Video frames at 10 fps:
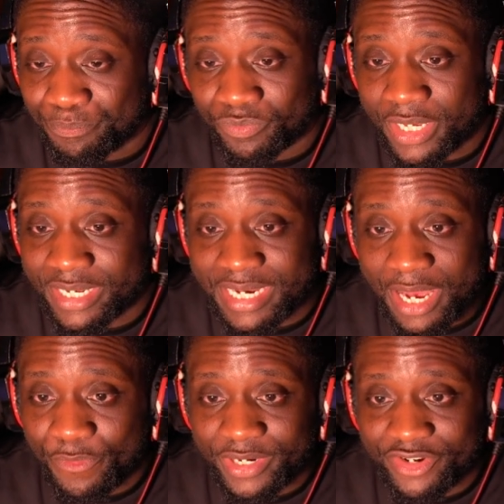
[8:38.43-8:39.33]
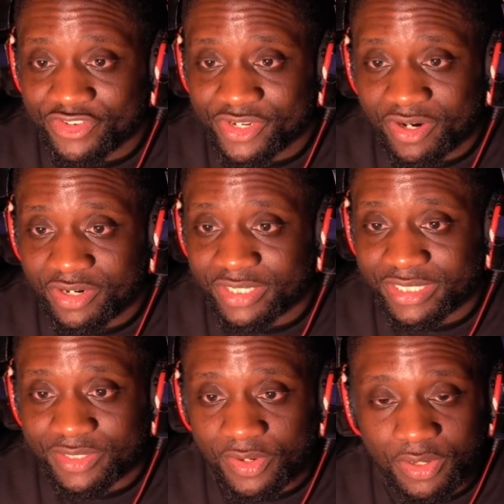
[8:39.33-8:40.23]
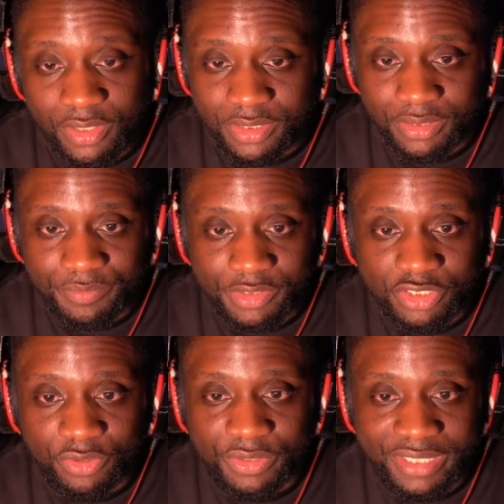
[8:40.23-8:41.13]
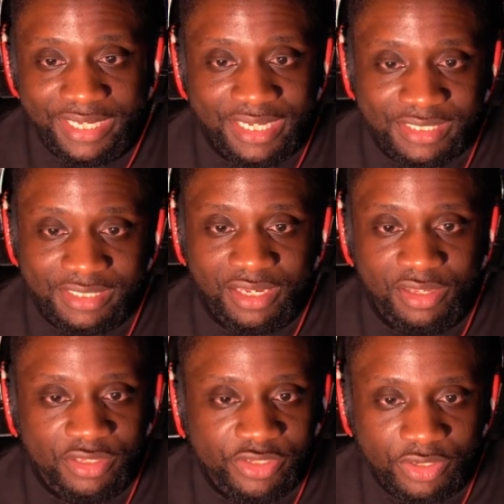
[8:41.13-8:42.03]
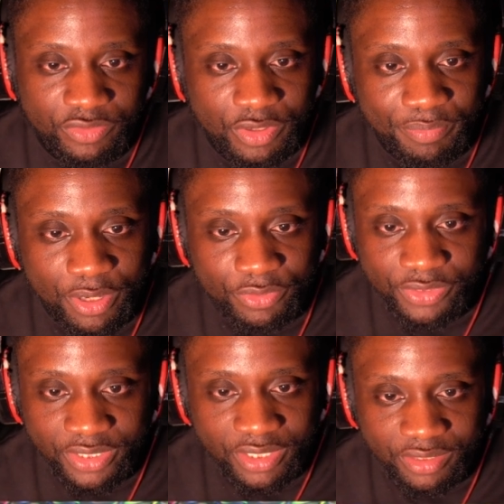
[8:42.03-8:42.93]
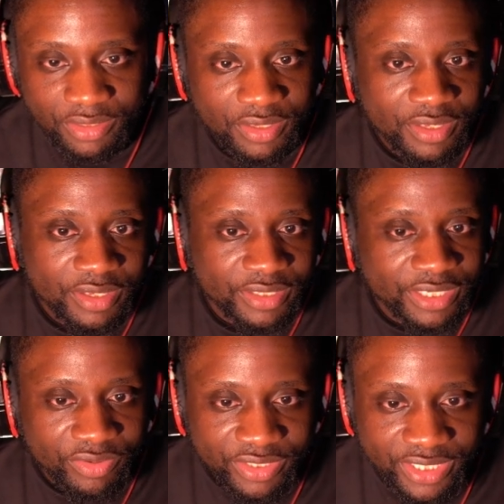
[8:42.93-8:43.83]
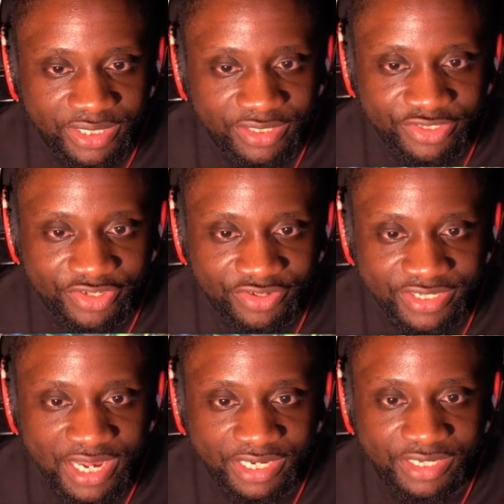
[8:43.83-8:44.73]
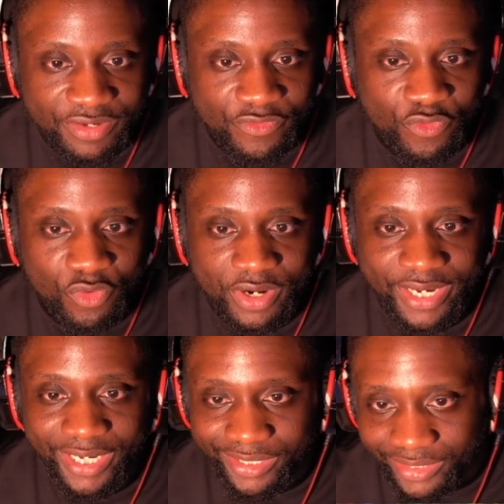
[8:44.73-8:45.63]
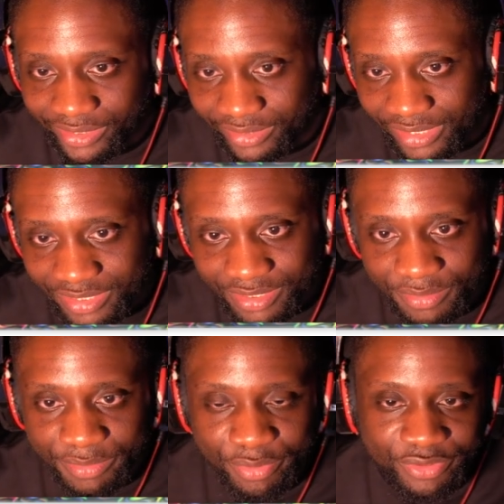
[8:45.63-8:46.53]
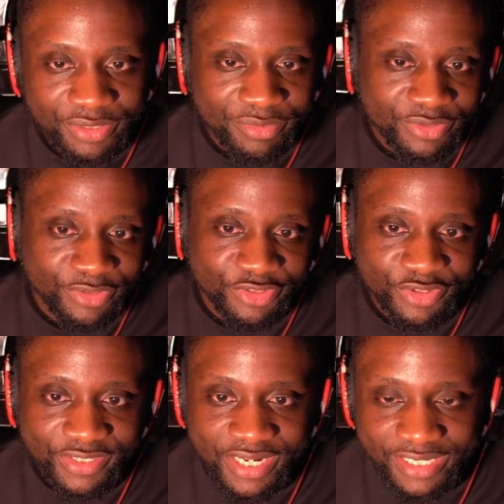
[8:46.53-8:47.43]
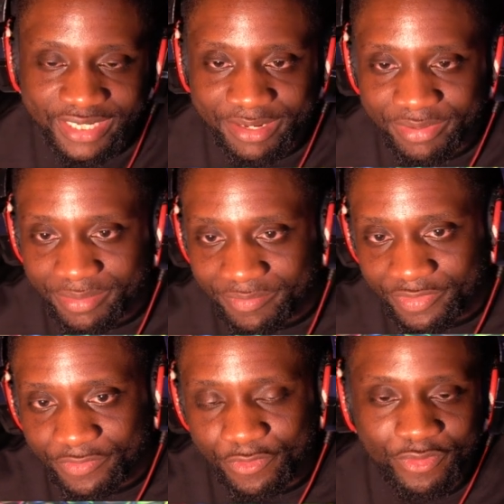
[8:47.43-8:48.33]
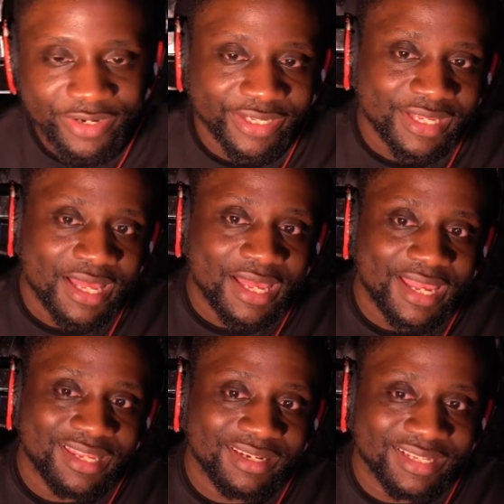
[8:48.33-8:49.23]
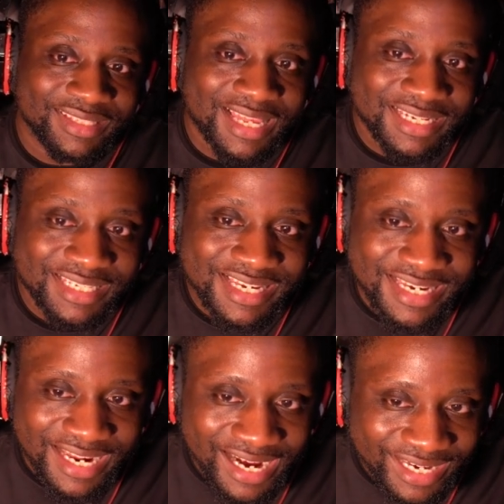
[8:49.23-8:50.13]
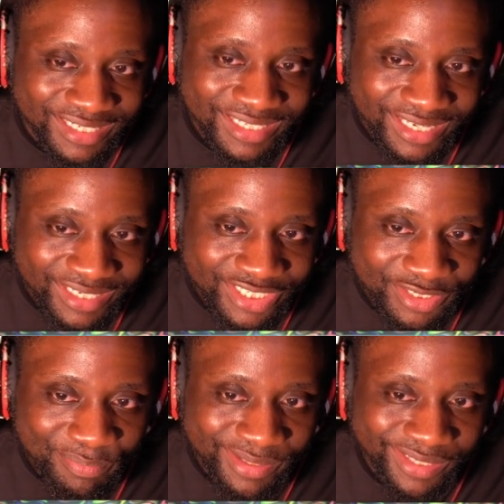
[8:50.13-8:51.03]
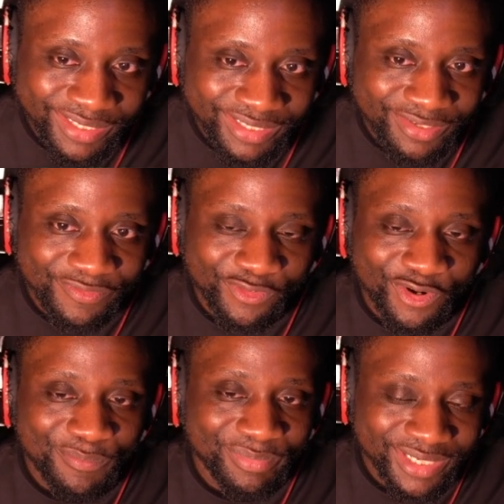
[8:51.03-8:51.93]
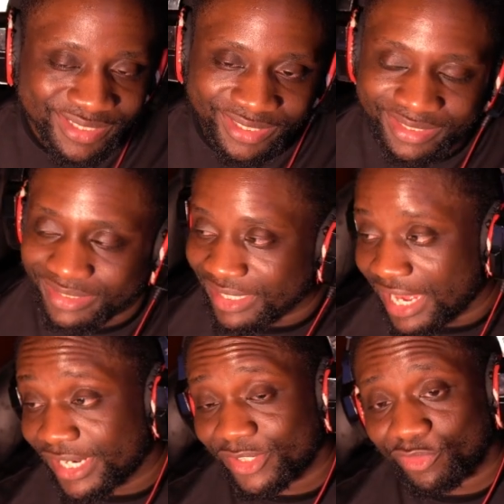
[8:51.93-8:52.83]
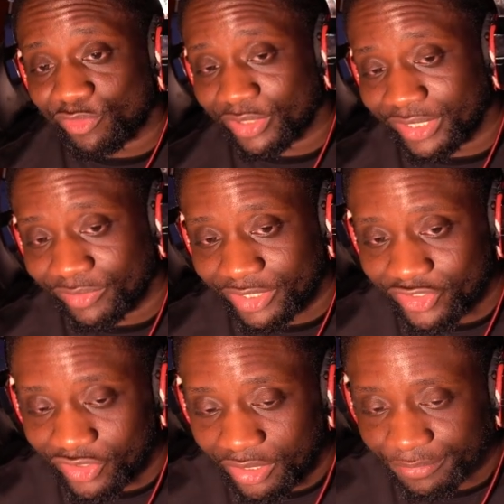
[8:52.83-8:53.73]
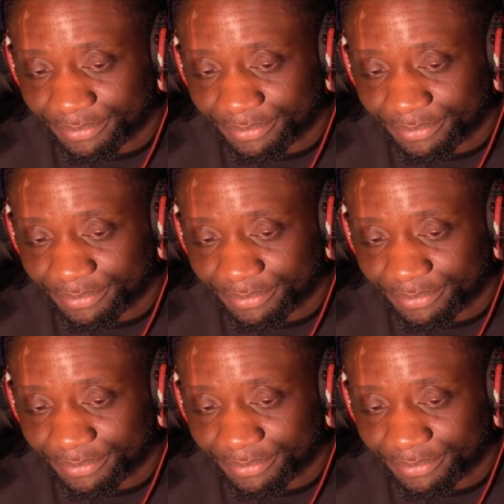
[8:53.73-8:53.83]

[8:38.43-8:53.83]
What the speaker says: And that 1 energy card is awesome. So against, opposing Giratinas, you're attacking for 80. Against opposing Mewtwo's, you're attacking that minimum for 40. And like that's 90 HP for a basic. That's really strong.